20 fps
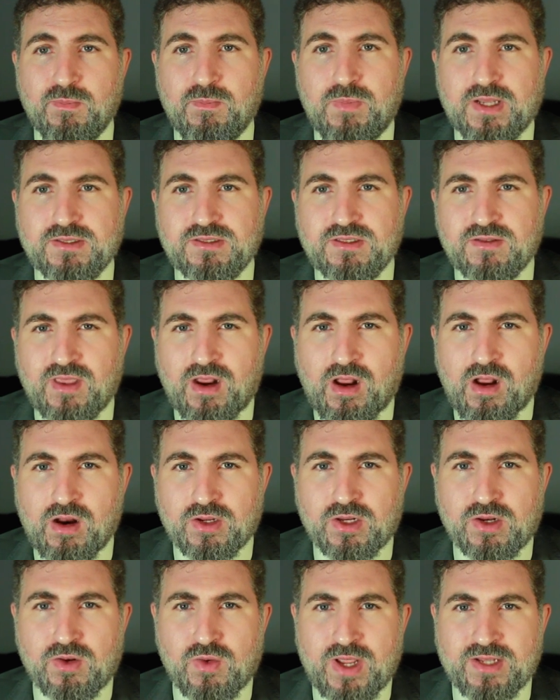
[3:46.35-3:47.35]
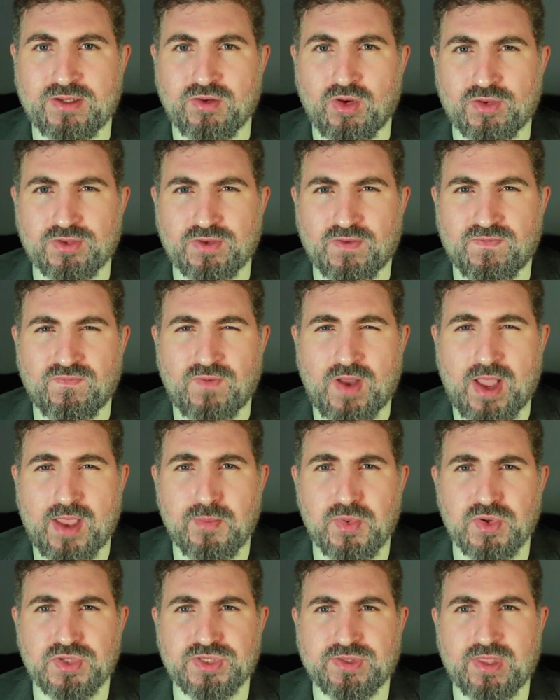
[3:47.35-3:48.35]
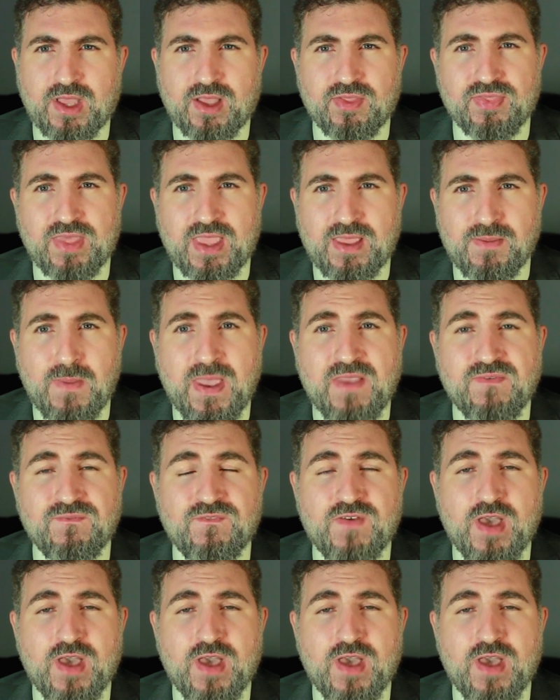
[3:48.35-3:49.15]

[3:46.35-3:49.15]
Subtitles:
but there are quite a lot of fibers that they may